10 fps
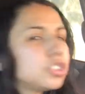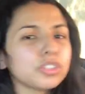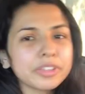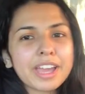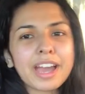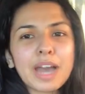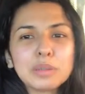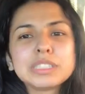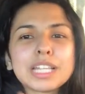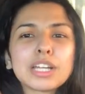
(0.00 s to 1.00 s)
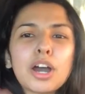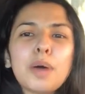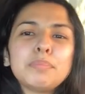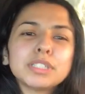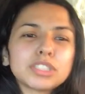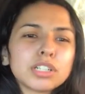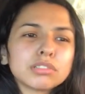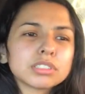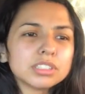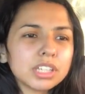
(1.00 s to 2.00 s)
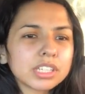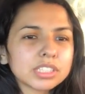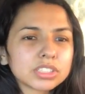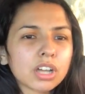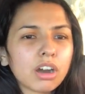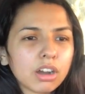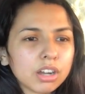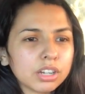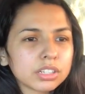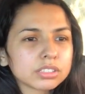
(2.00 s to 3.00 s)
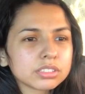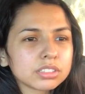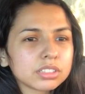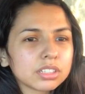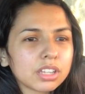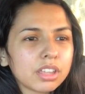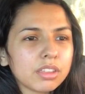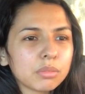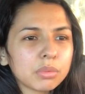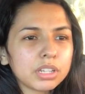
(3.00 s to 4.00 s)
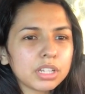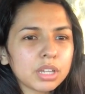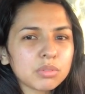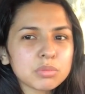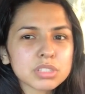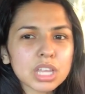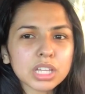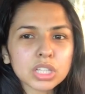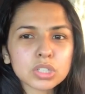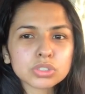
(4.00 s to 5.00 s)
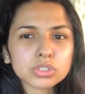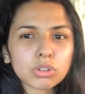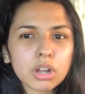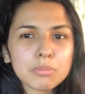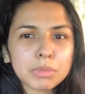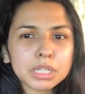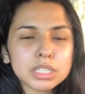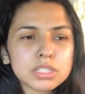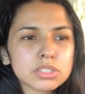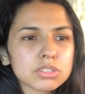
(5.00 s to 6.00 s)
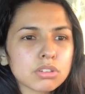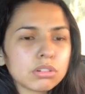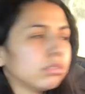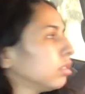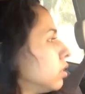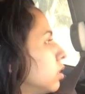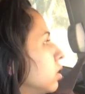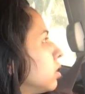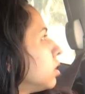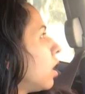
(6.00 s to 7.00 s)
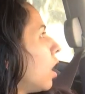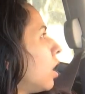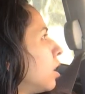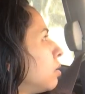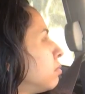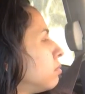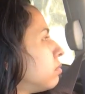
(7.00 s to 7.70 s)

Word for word: So yeah, I was like, I'm gonna go those nuggets hard. And then one day we was like a little short on money, so um,